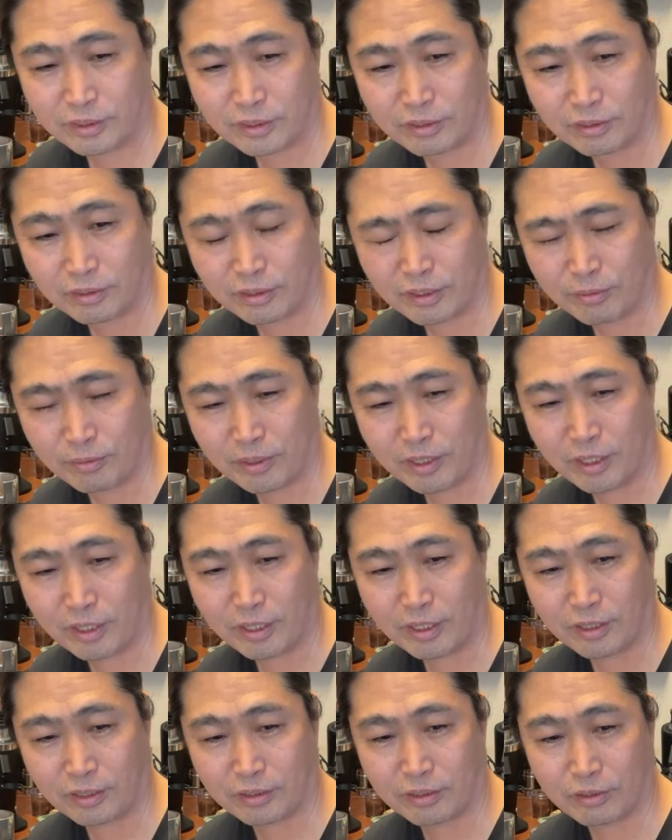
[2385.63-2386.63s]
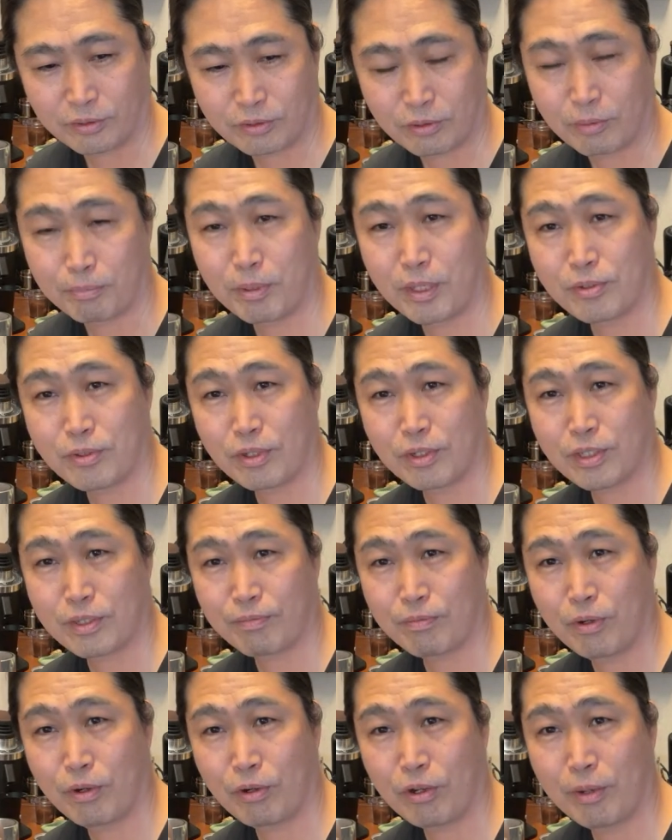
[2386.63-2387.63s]
Okay, we got, so
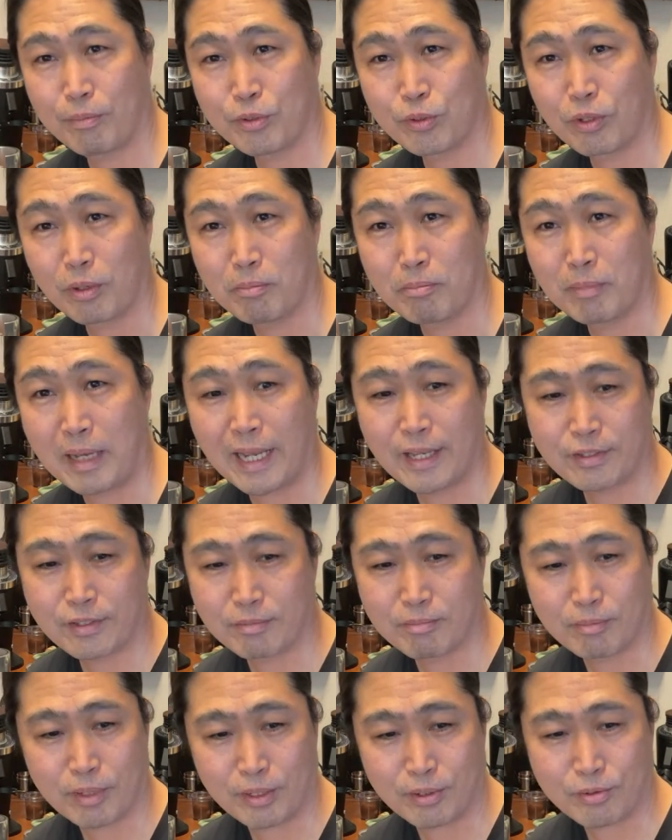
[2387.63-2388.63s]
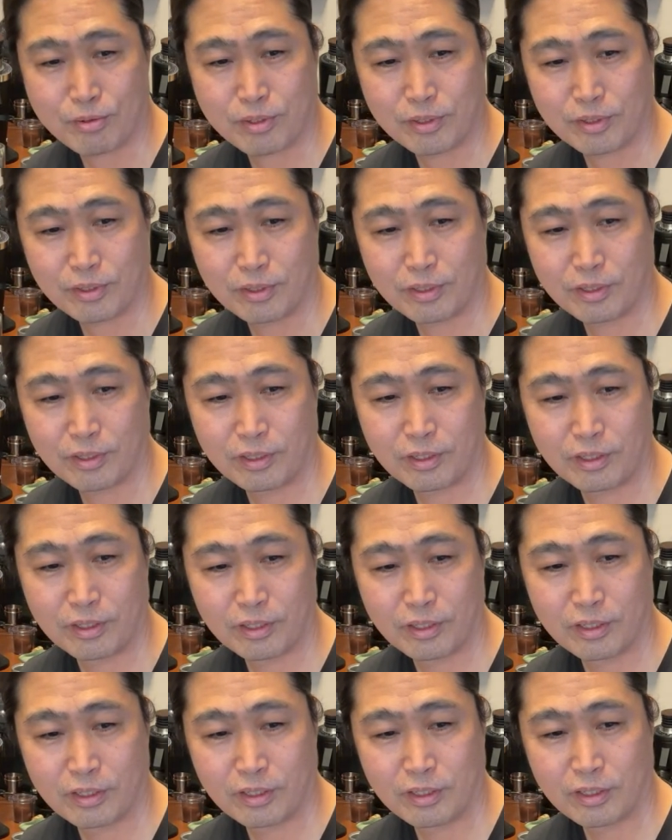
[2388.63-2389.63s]
P64 comes with the Mizen burrs.
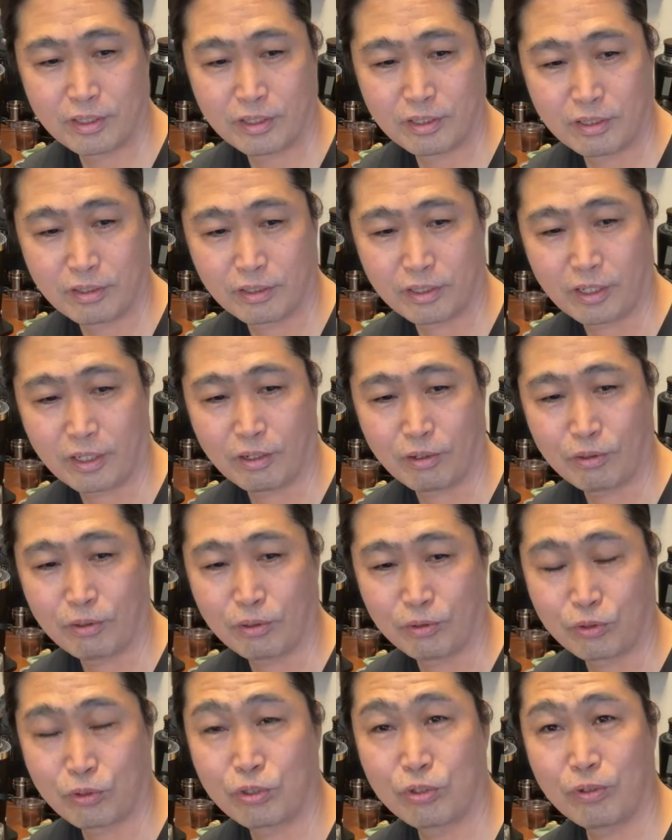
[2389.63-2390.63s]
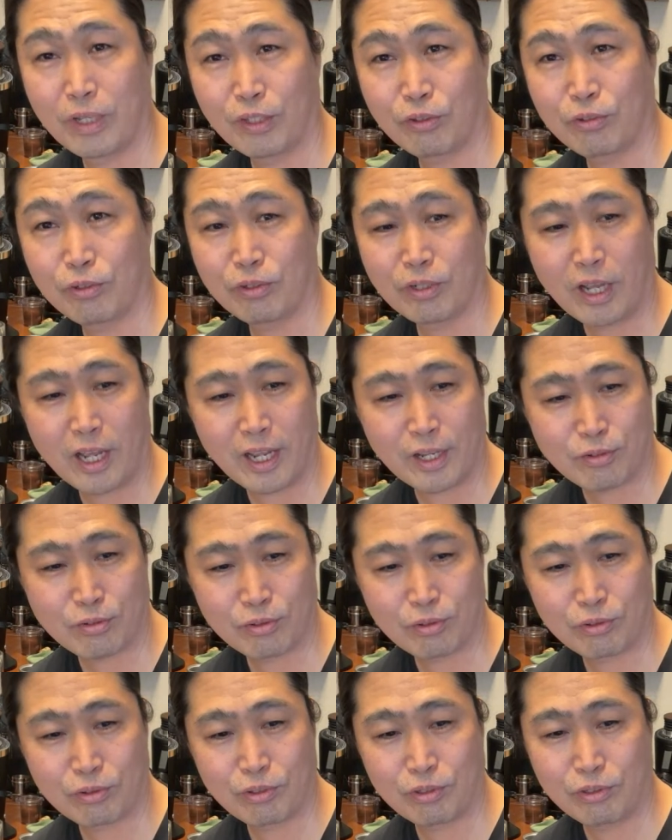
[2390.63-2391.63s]
Okay, oh, two and two, guys.
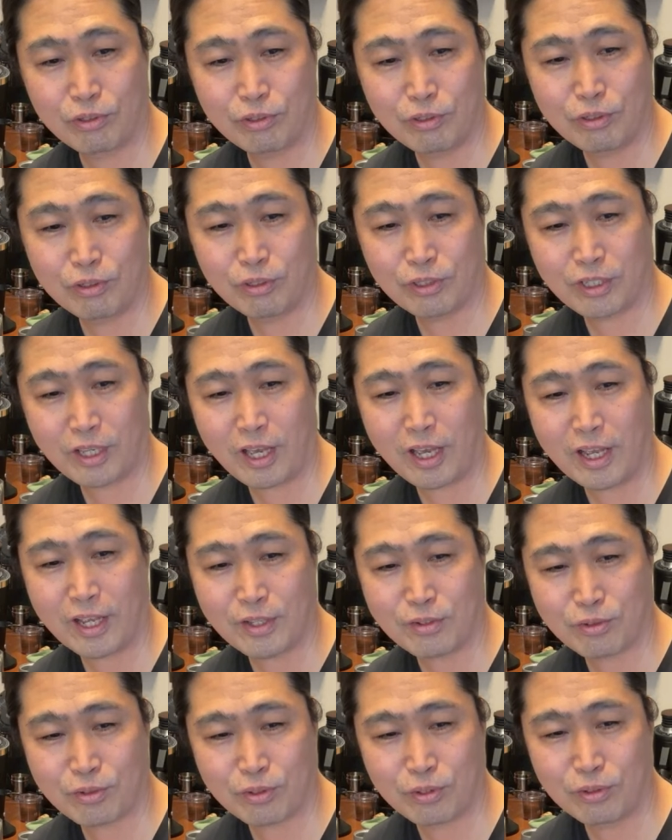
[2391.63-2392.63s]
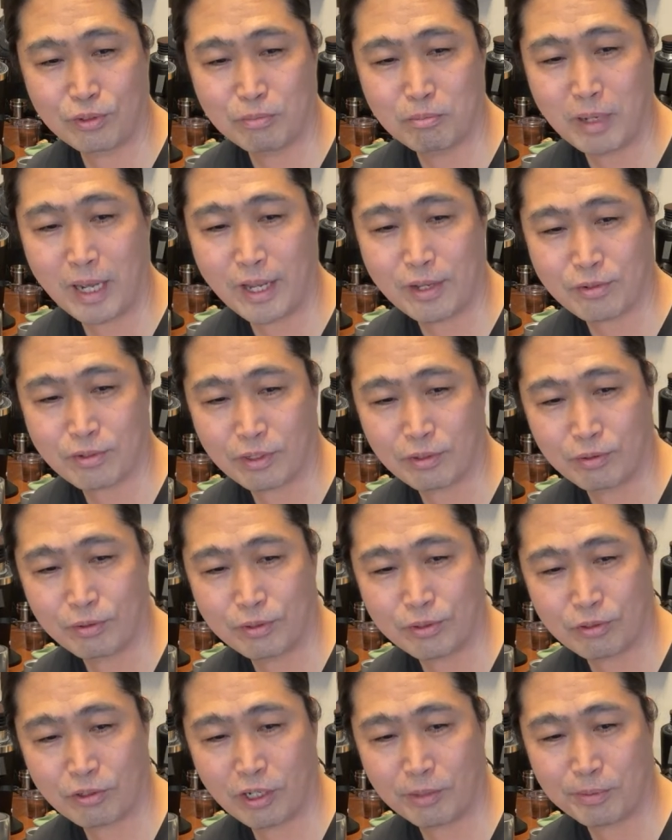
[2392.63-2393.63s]
Two cast, two Mizen.
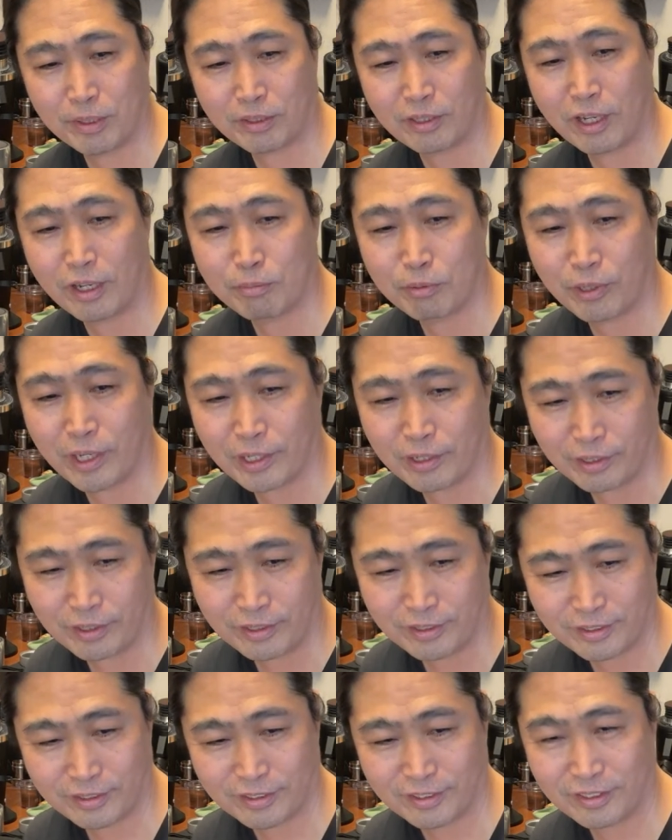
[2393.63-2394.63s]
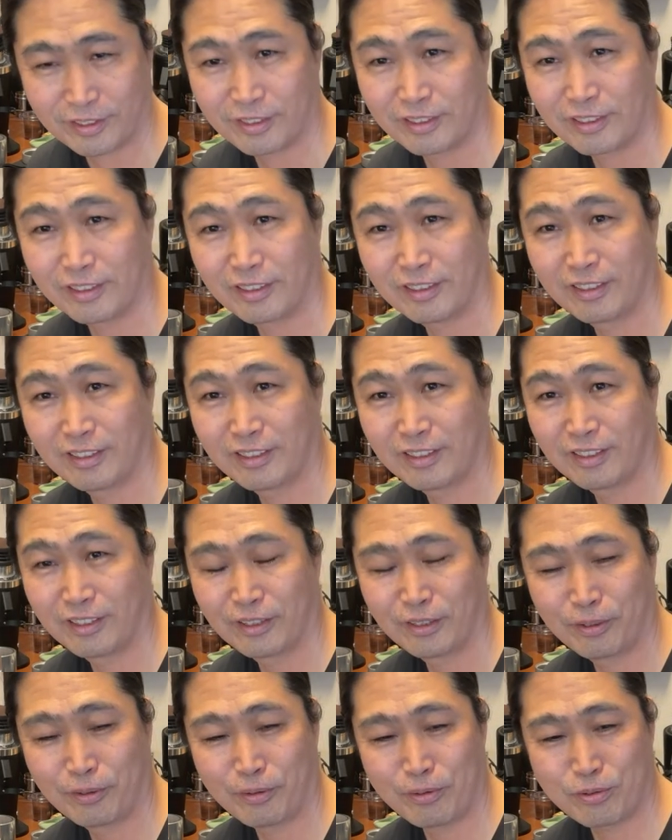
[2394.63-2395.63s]
Who's going to be a tiebreaker?
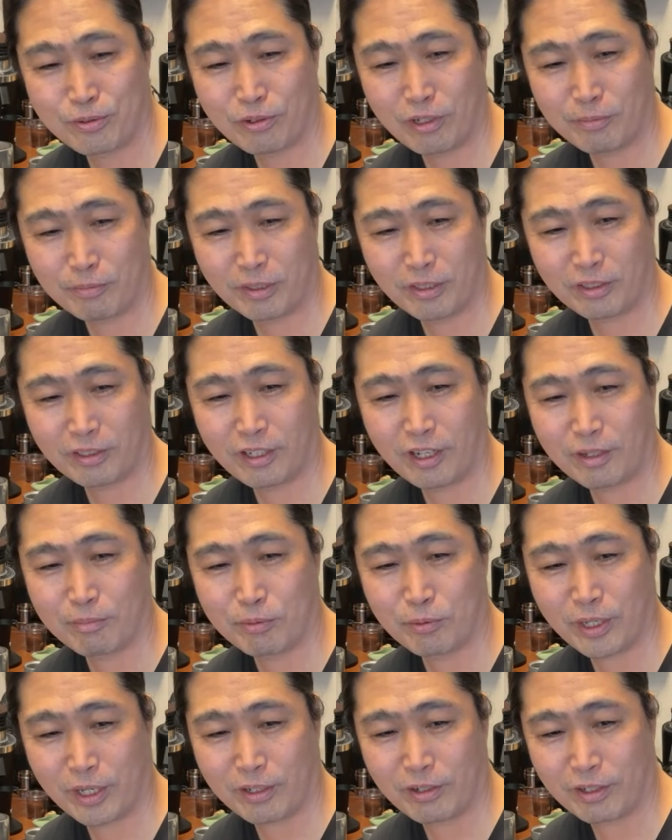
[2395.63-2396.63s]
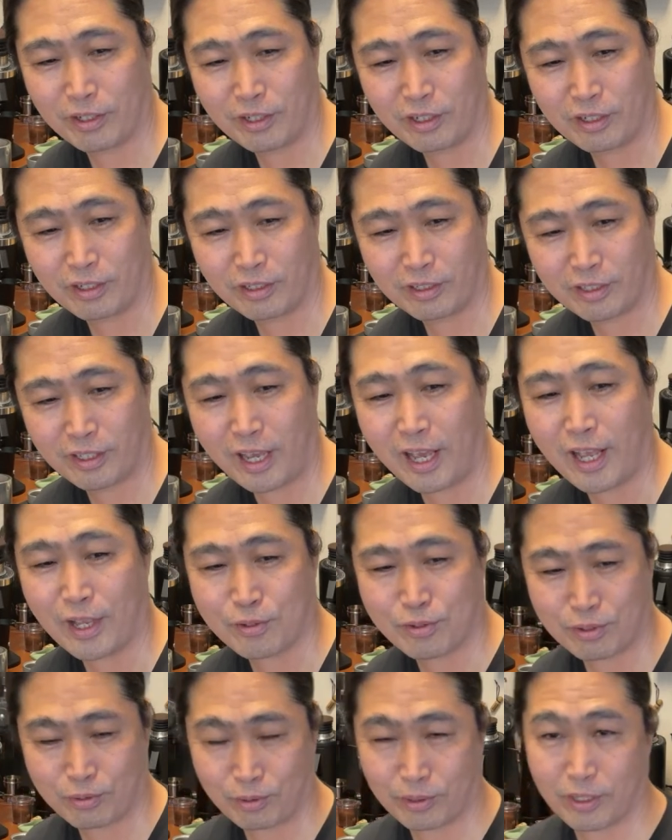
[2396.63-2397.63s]
Who's going to be the tiebreaker here?
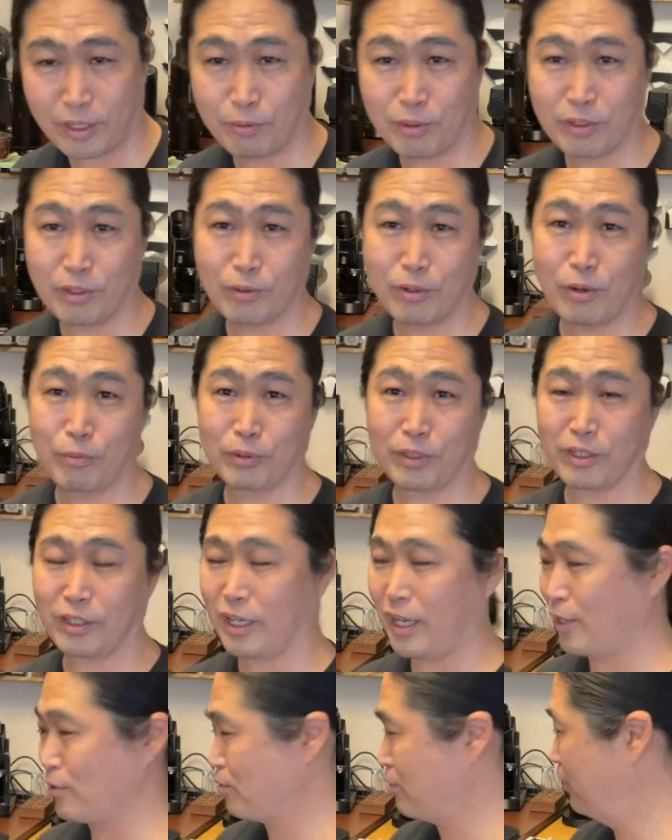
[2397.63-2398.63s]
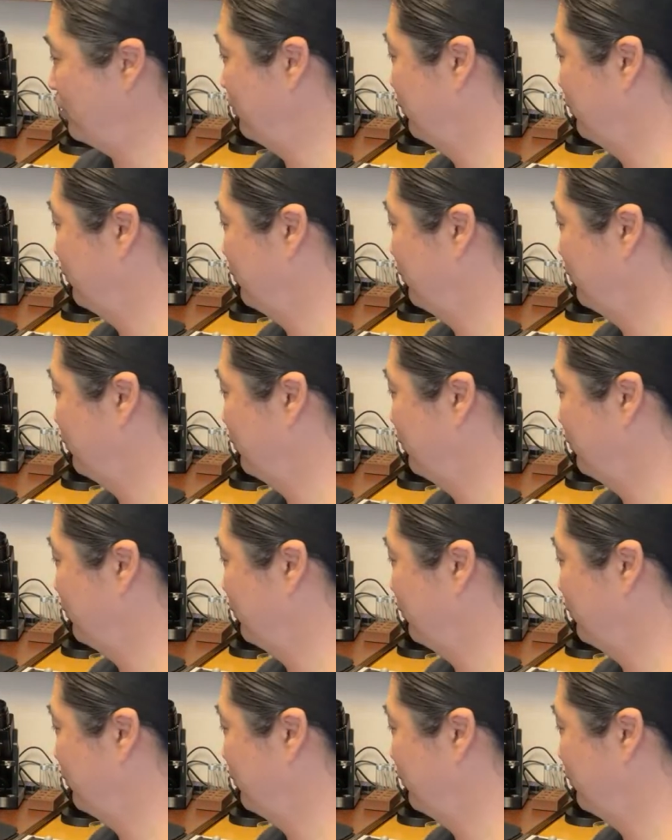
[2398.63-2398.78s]
Cast. Okay, we're going to go with the cast.